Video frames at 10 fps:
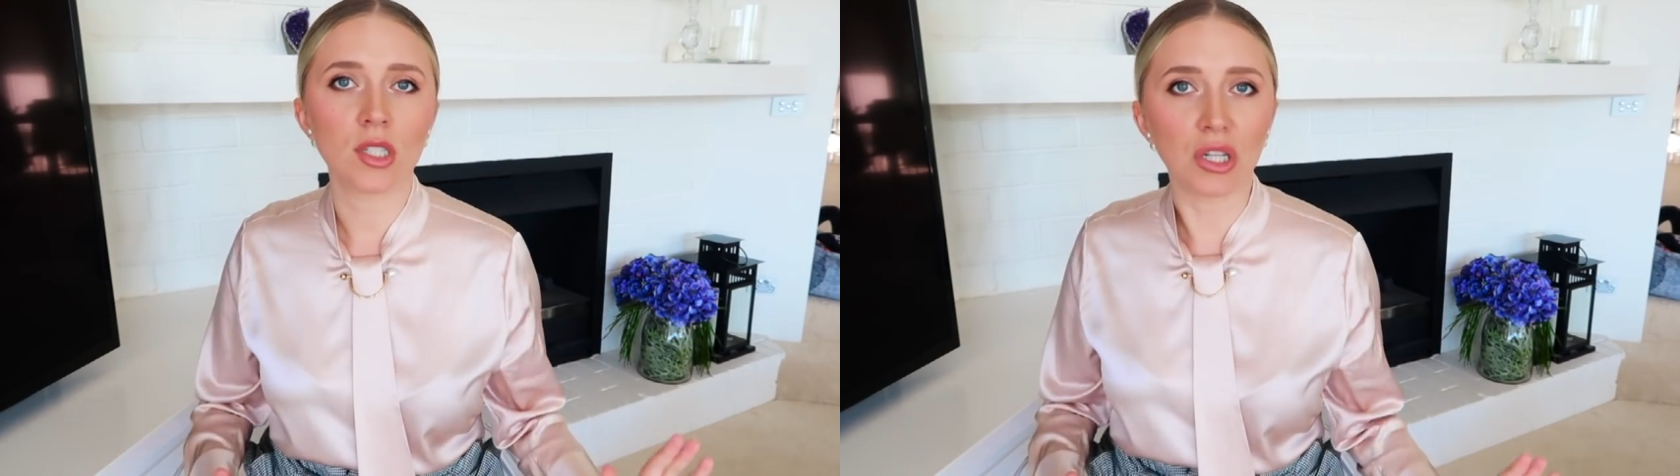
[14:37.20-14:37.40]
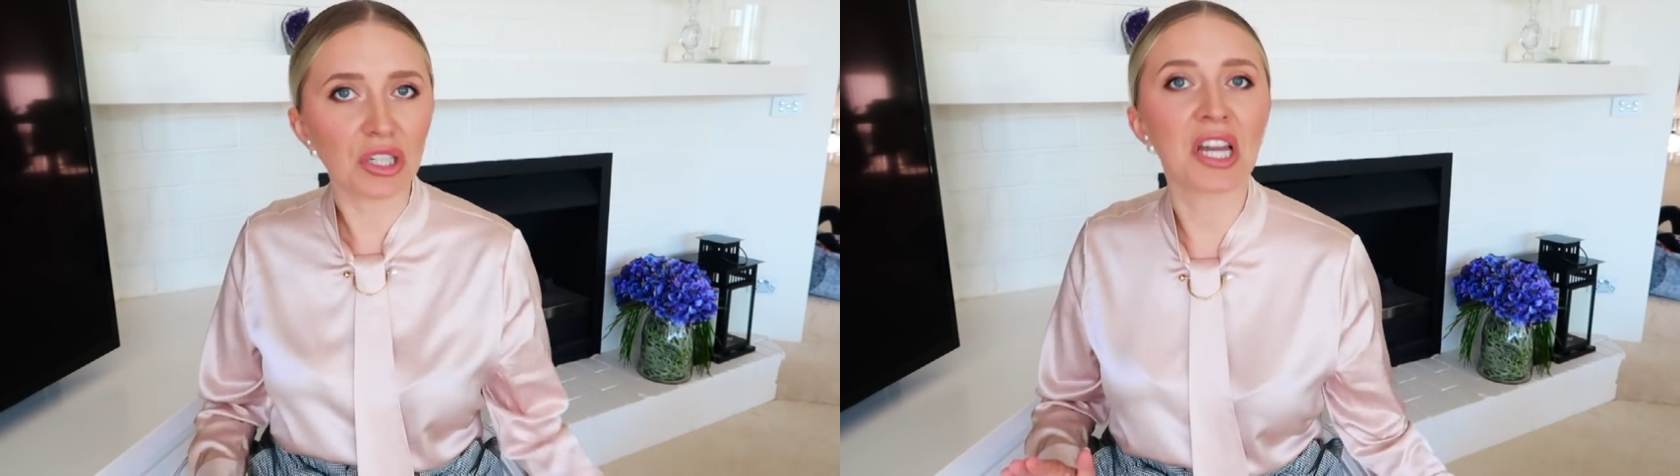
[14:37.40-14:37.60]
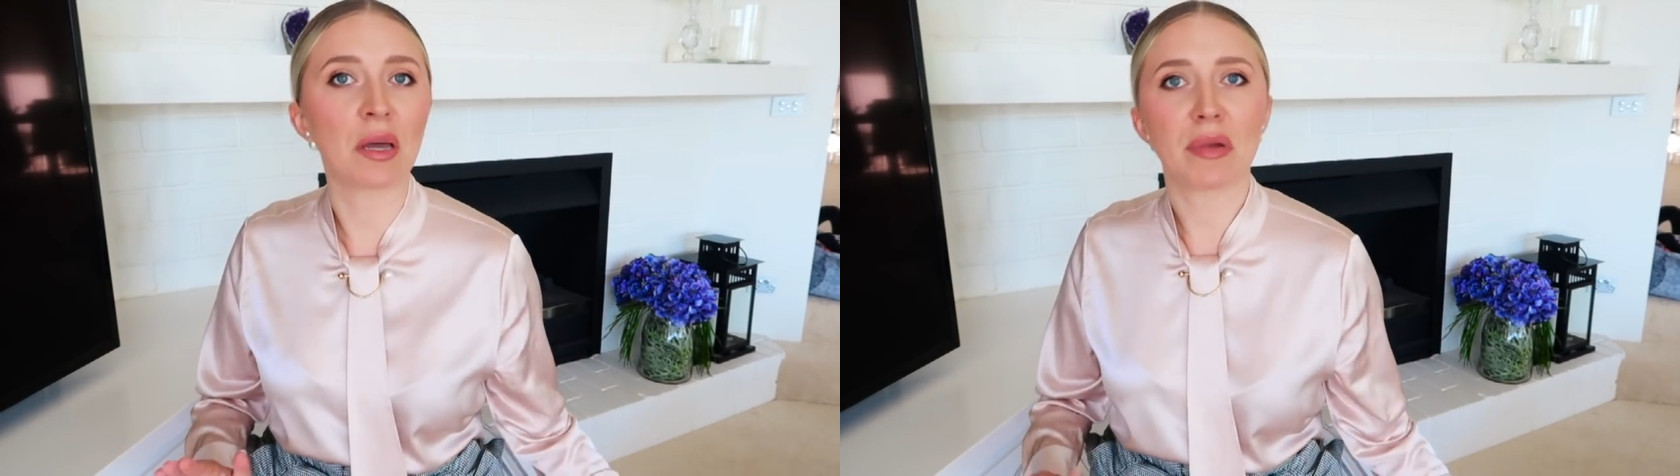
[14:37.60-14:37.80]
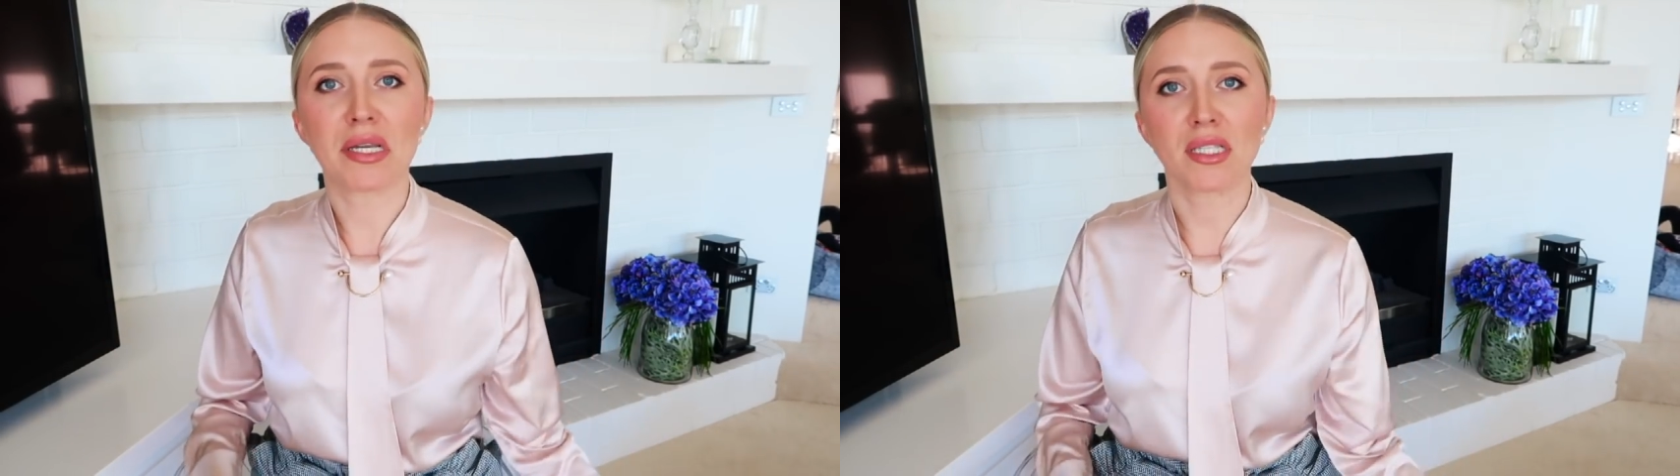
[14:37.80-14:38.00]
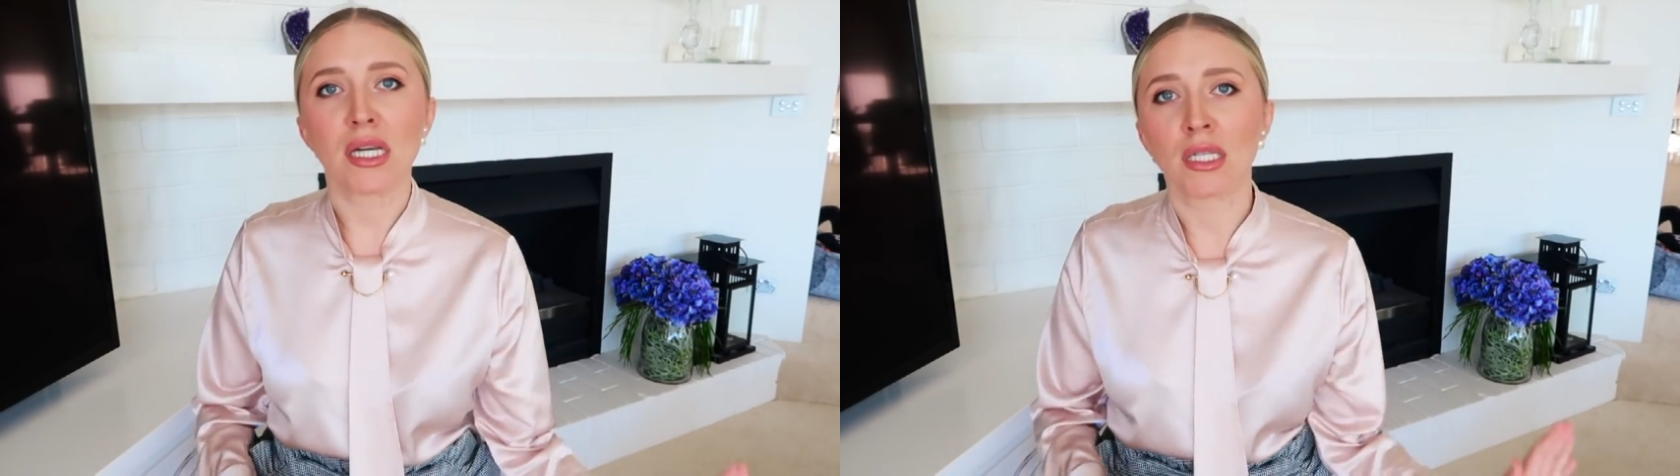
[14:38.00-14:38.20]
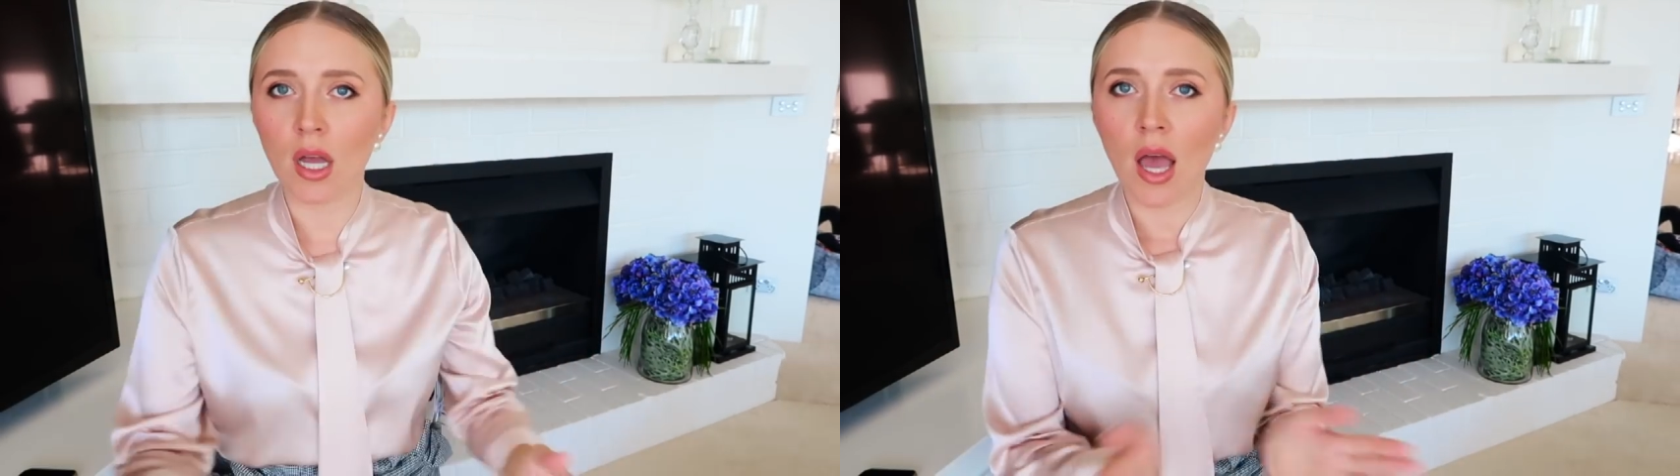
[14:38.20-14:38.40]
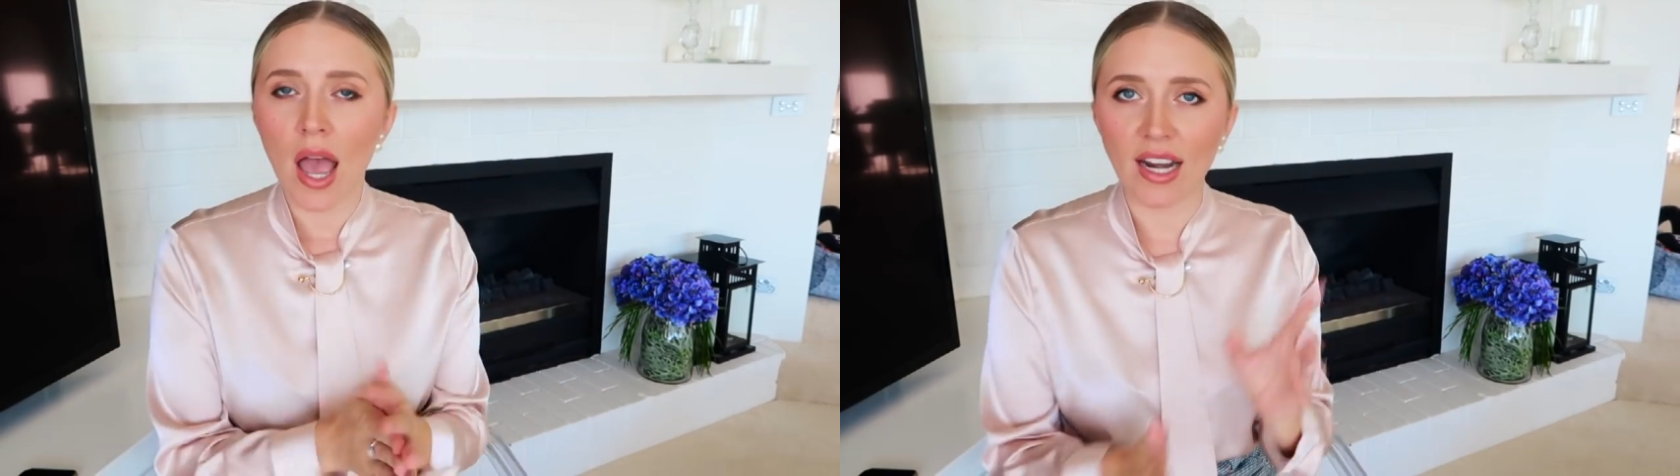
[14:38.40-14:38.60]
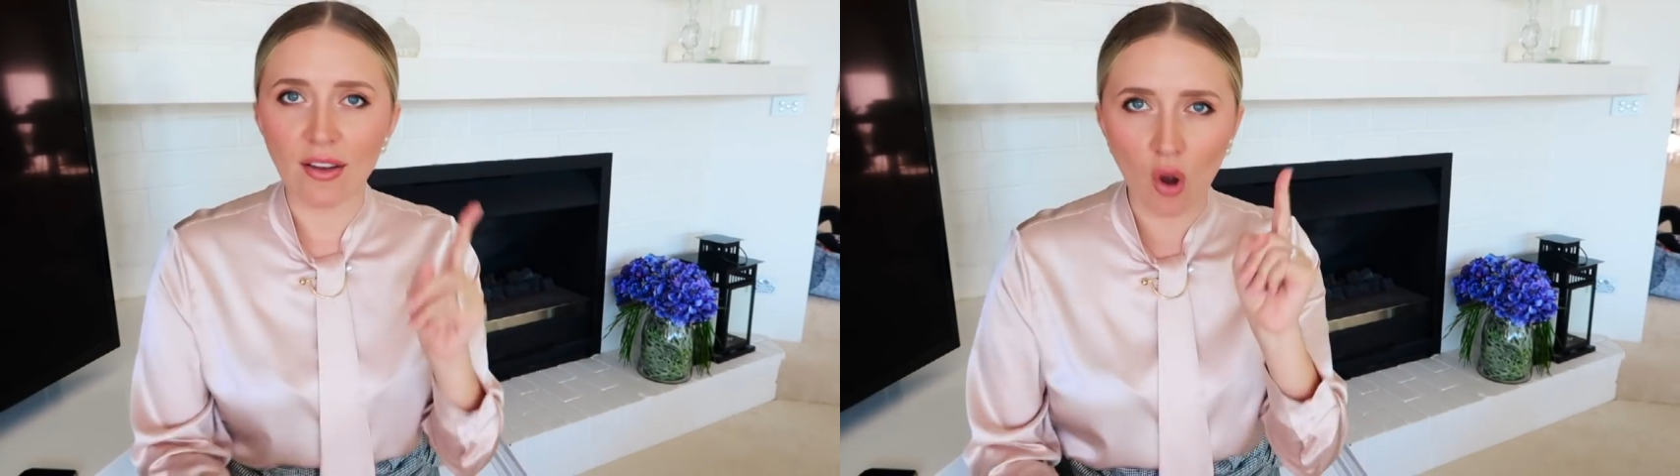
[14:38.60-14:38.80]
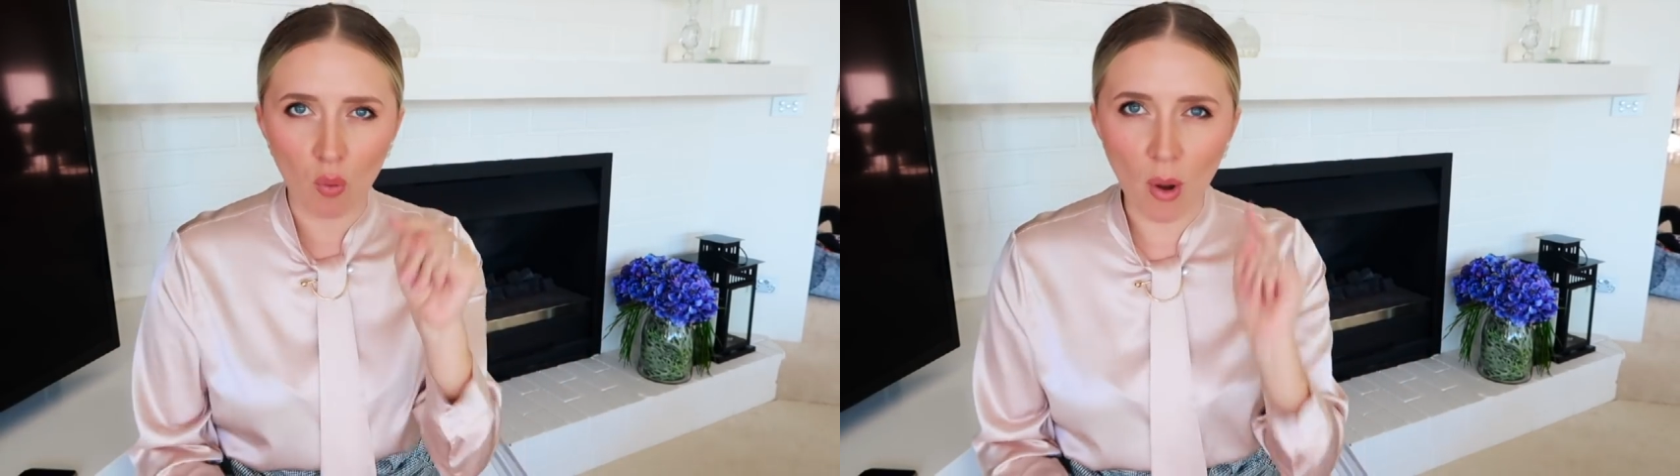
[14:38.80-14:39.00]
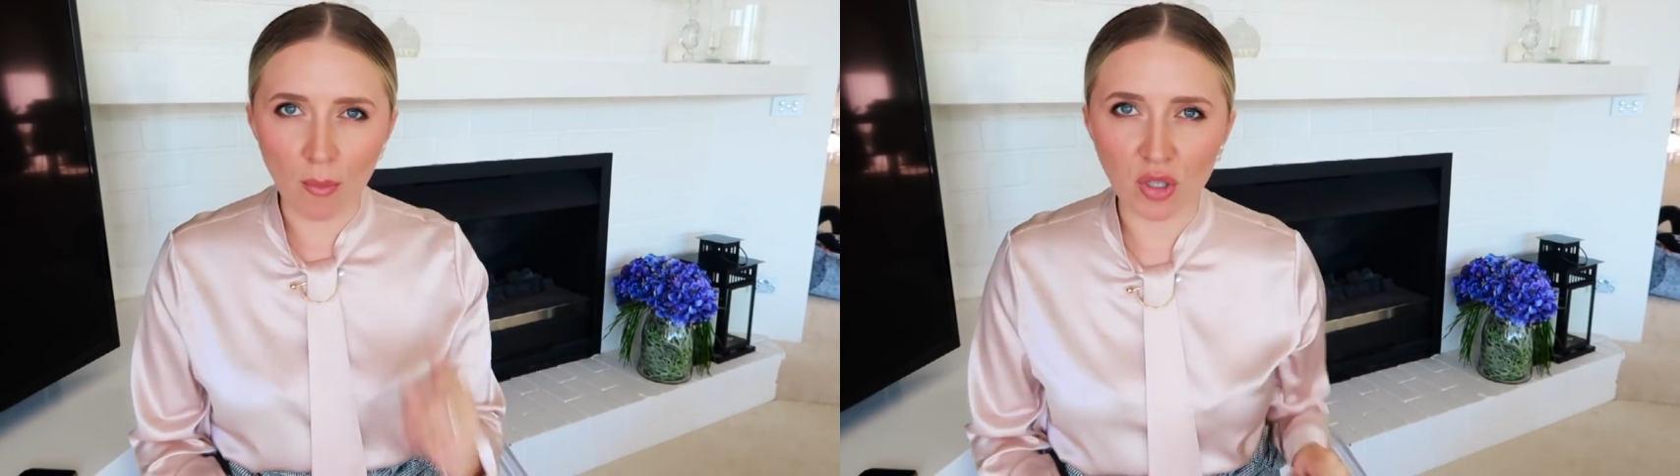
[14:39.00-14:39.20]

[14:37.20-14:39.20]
You're looking amazing. And I've got one